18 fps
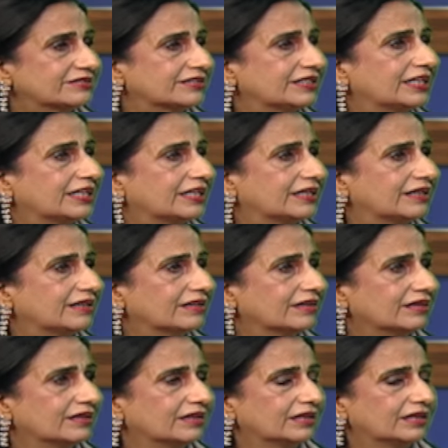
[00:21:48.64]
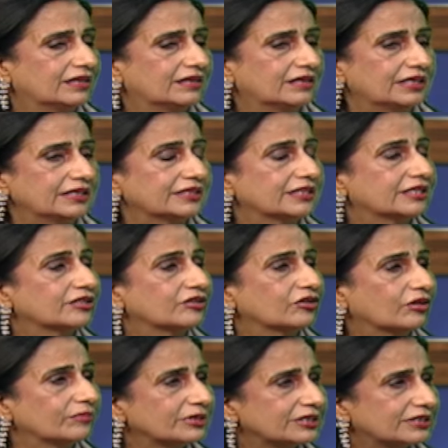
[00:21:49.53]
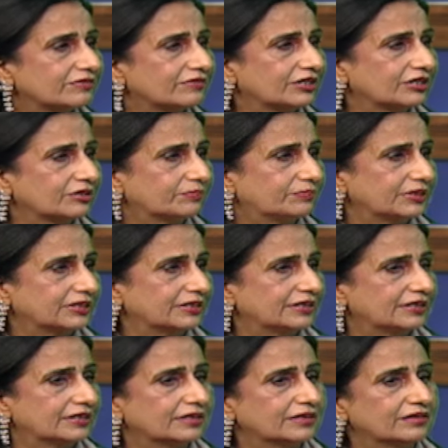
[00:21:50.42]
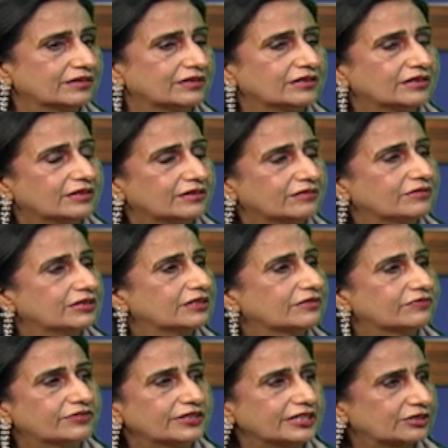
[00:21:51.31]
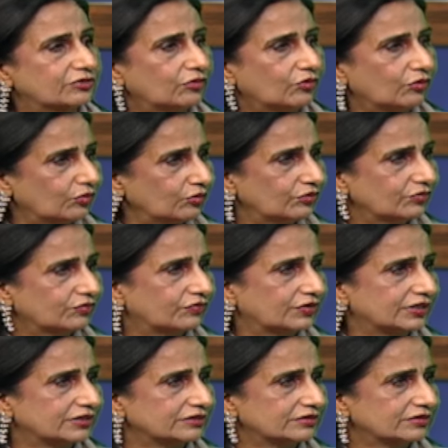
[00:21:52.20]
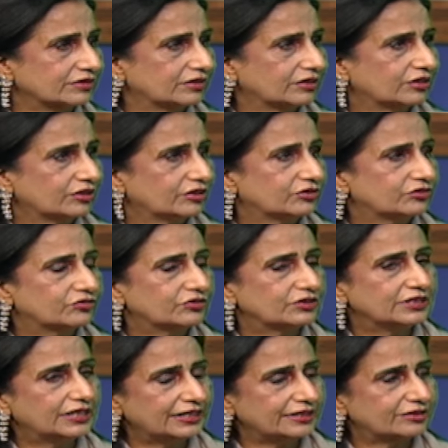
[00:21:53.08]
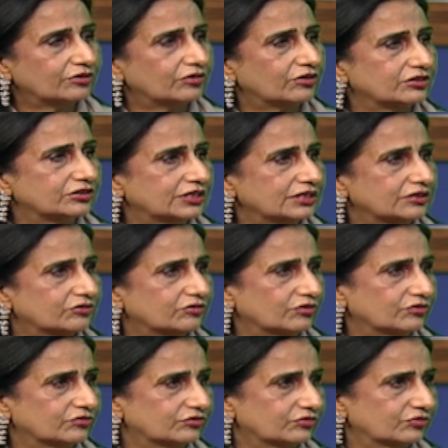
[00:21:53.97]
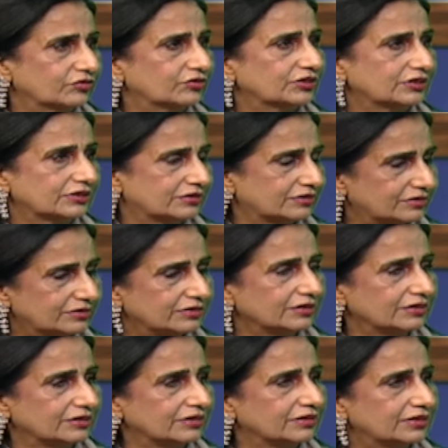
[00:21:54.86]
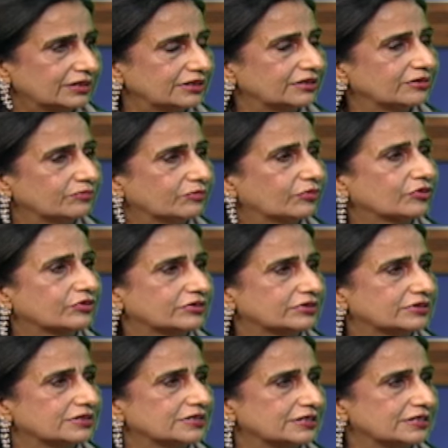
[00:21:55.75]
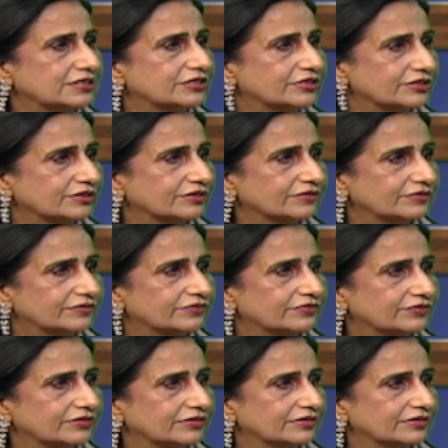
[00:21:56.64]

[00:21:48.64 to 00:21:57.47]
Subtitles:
Peace there and economic development there will affect all of us. So in that context also, it's an important initiative.